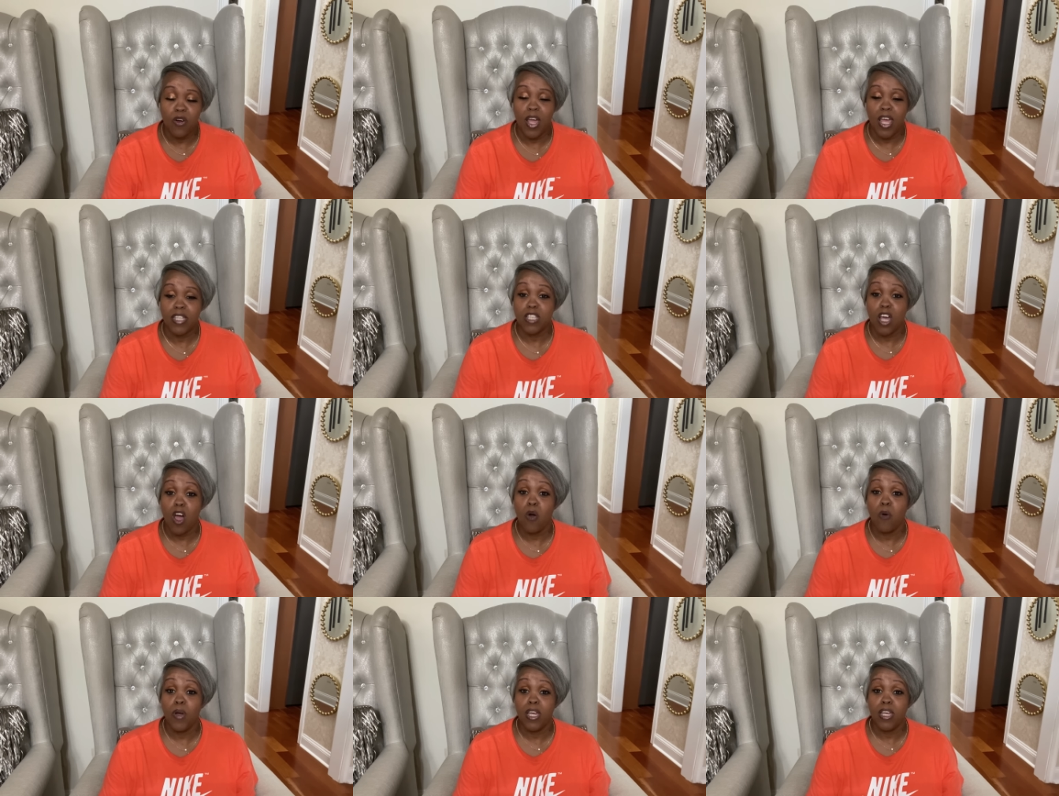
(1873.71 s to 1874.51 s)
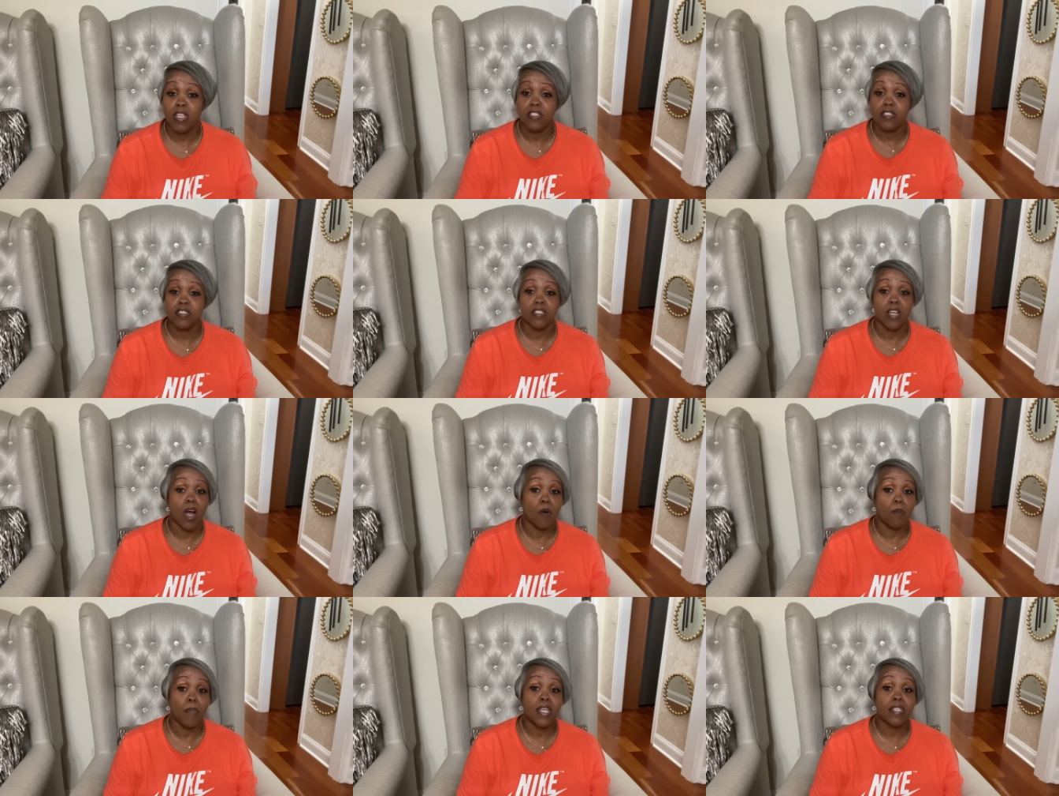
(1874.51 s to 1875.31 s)
As always,
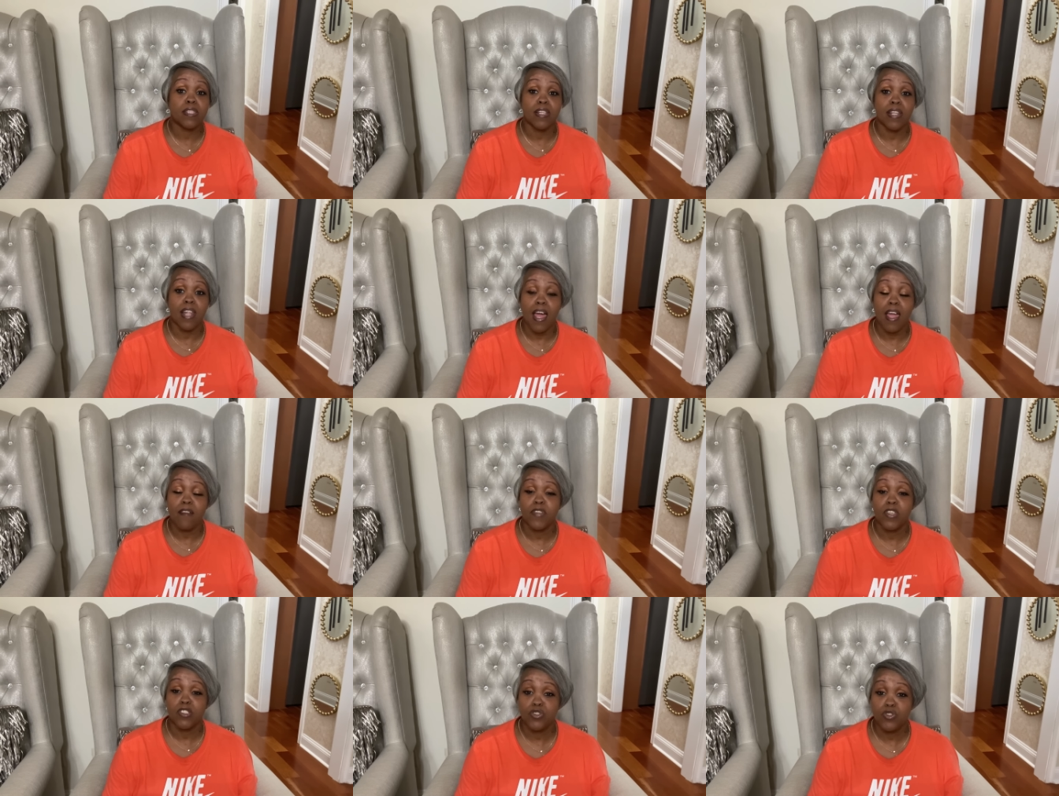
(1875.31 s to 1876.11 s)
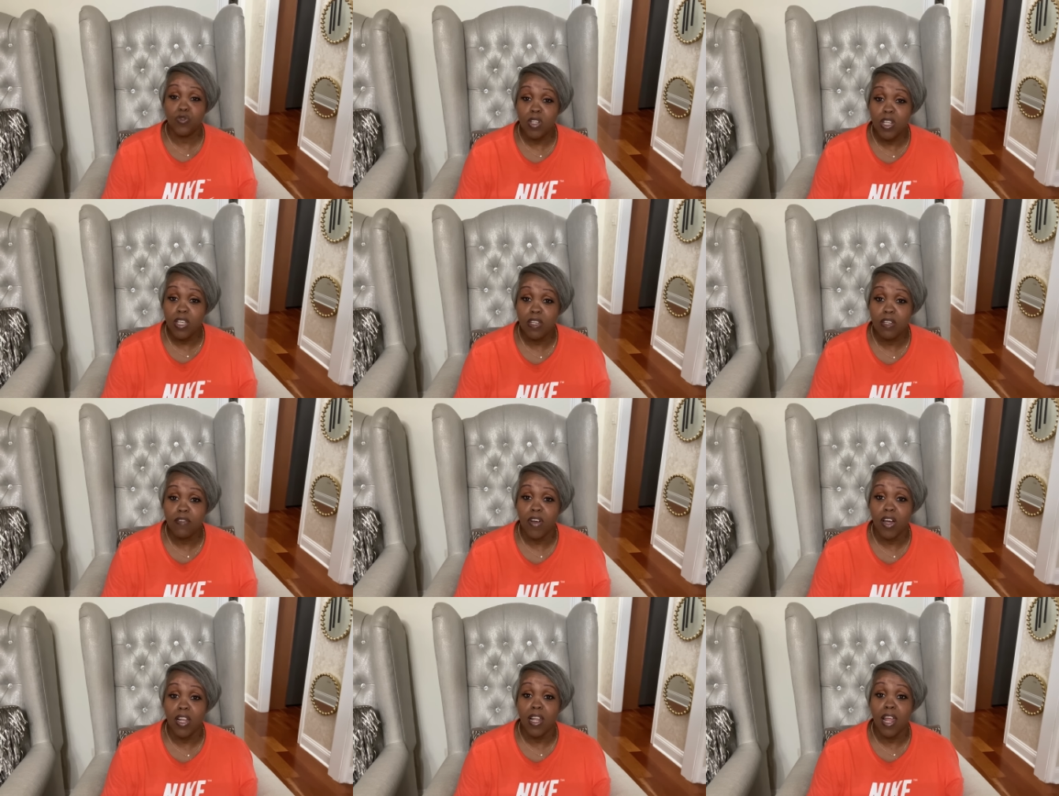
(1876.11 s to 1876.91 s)
y'all make the life that you live
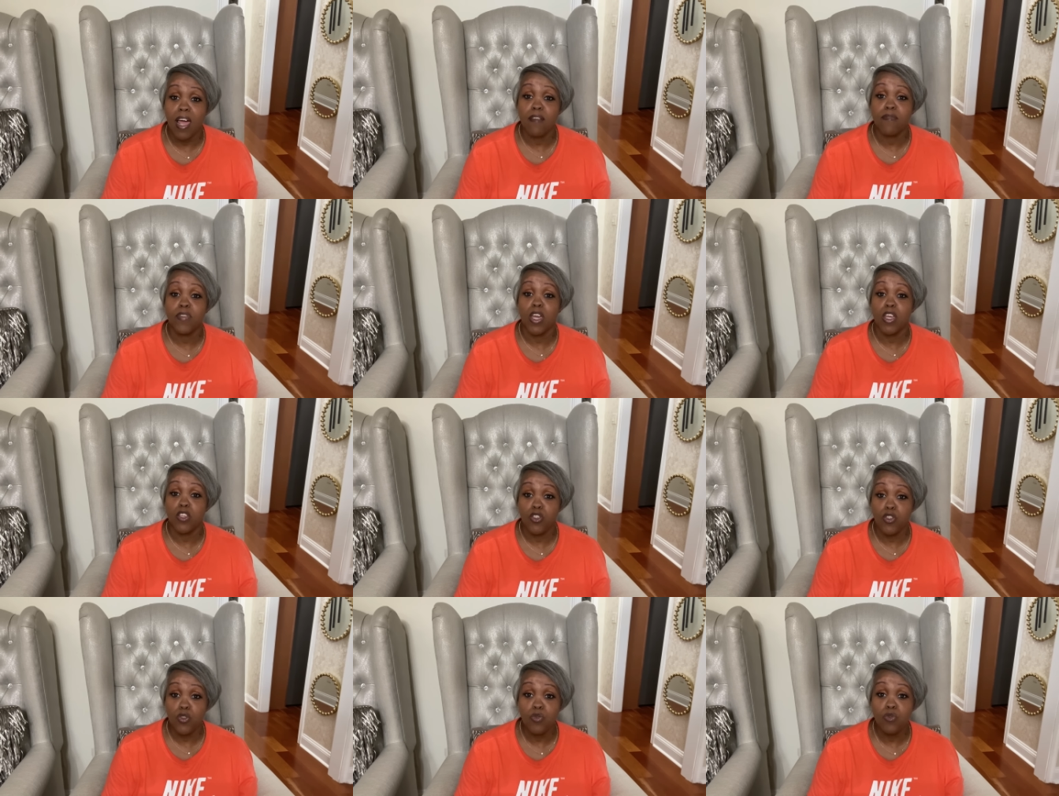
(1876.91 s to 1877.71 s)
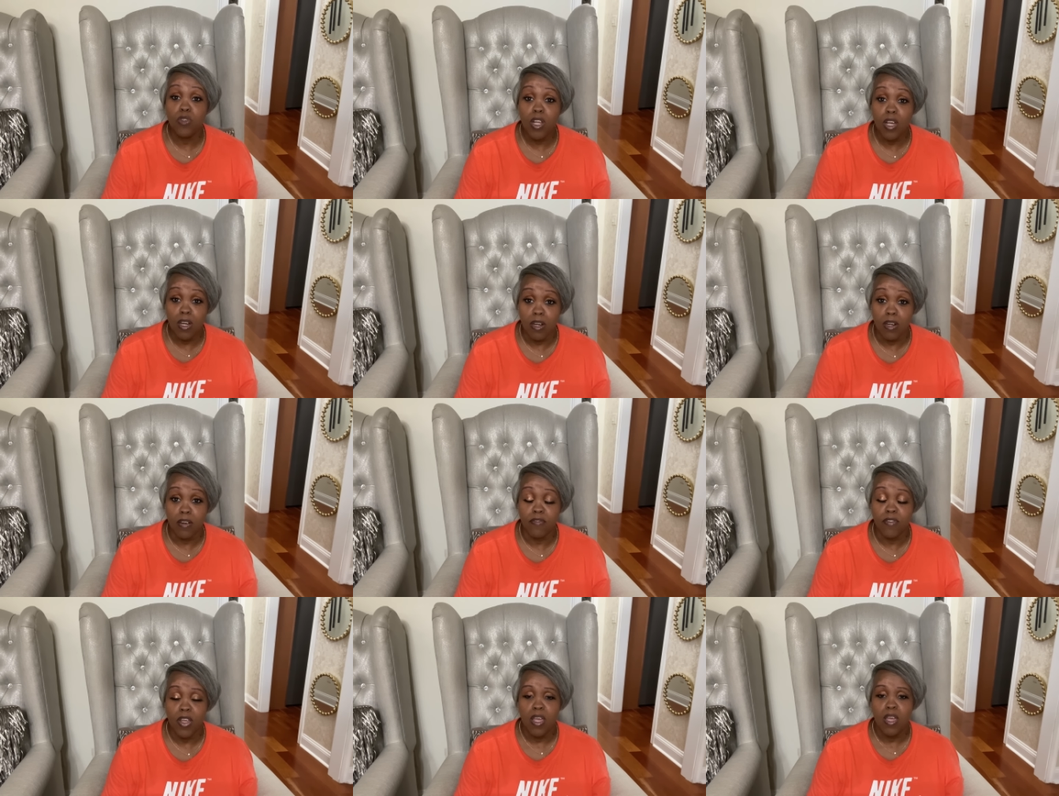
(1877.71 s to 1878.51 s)
a life that you love
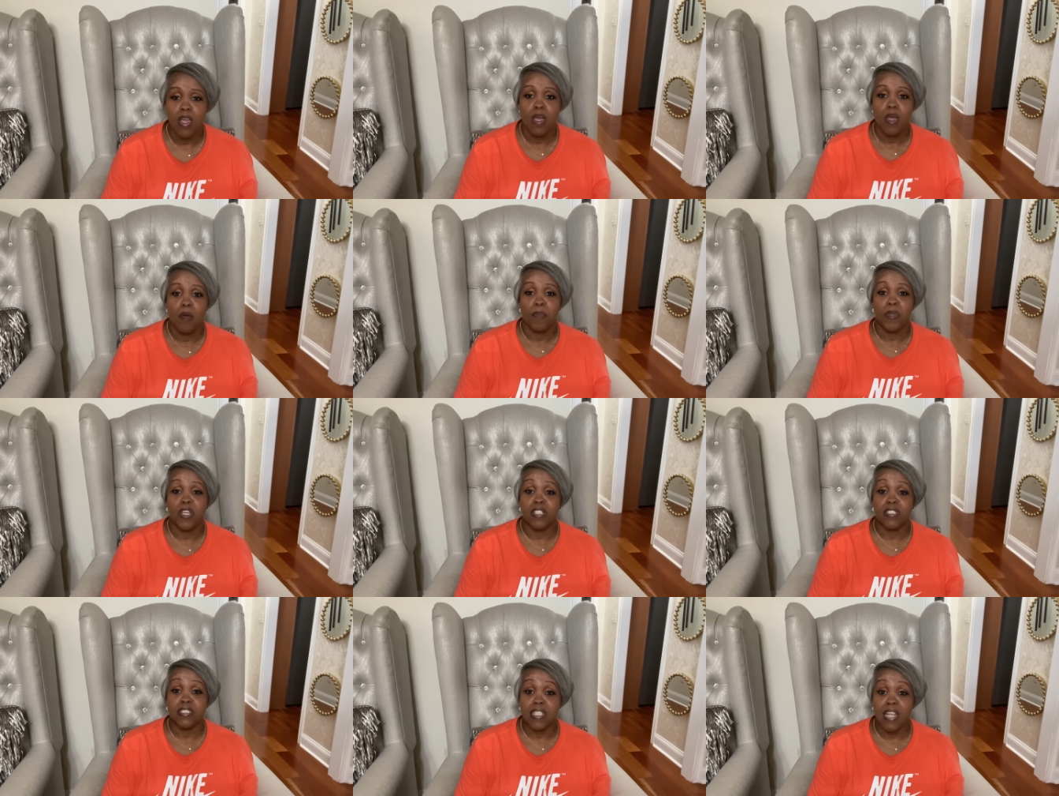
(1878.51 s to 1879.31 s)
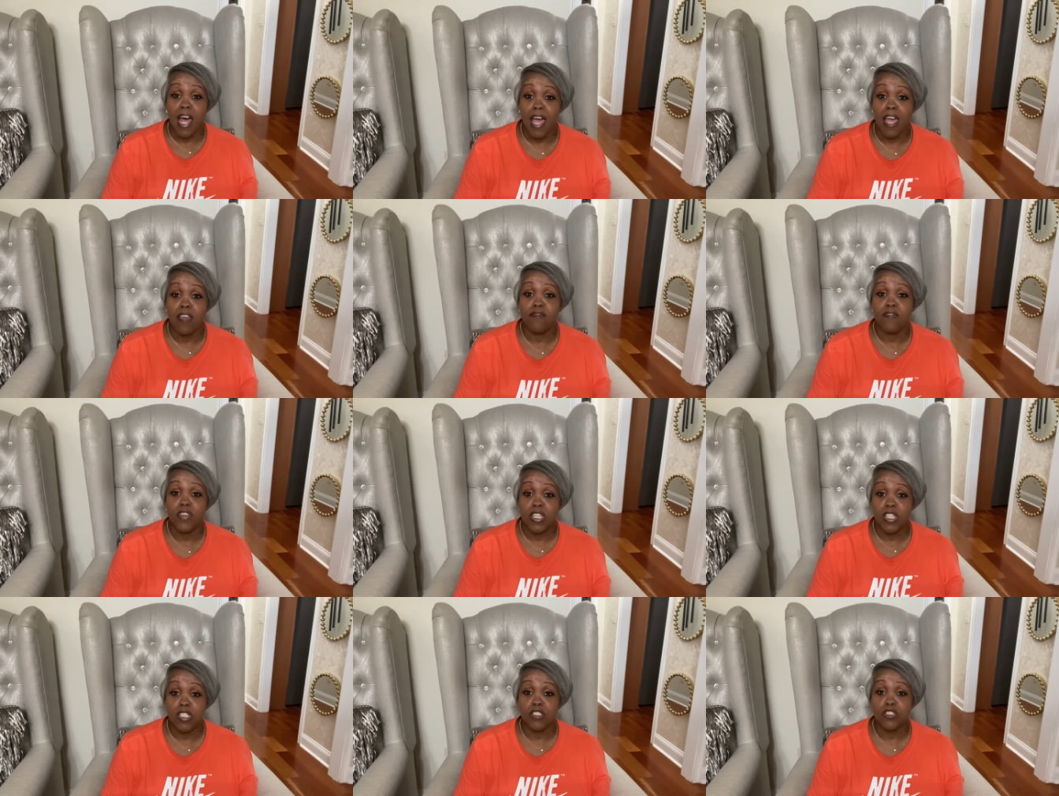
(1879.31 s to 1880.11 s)
because life
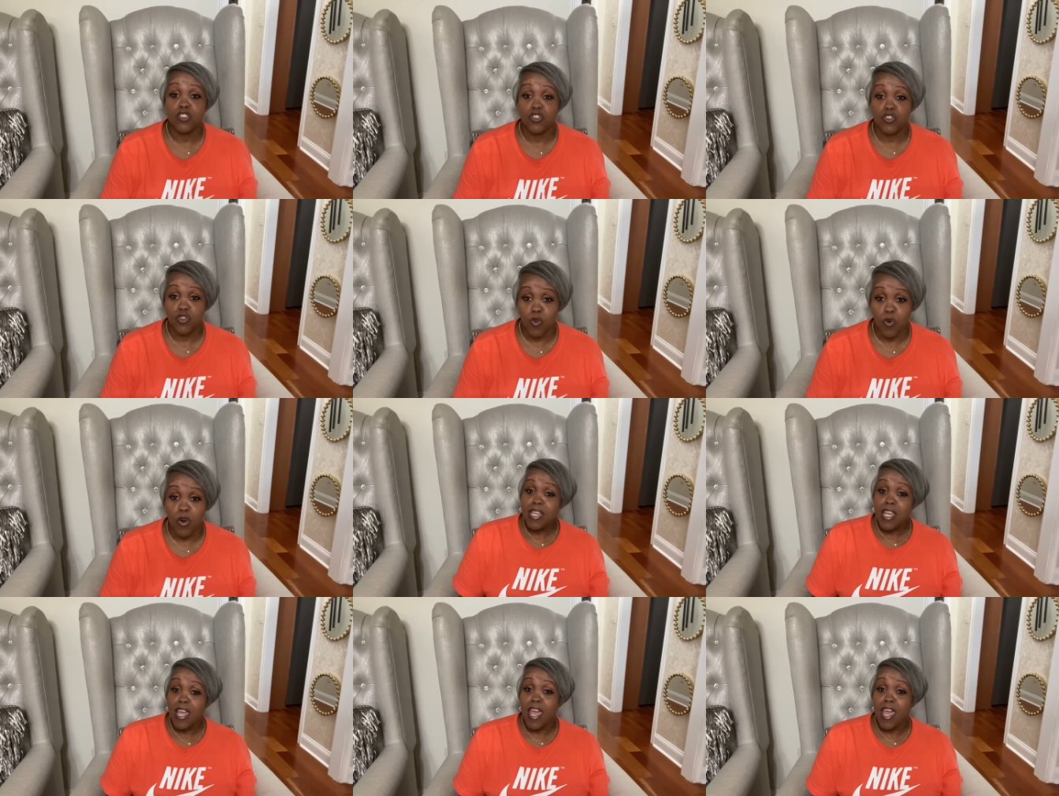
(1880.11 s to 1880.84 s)
is short.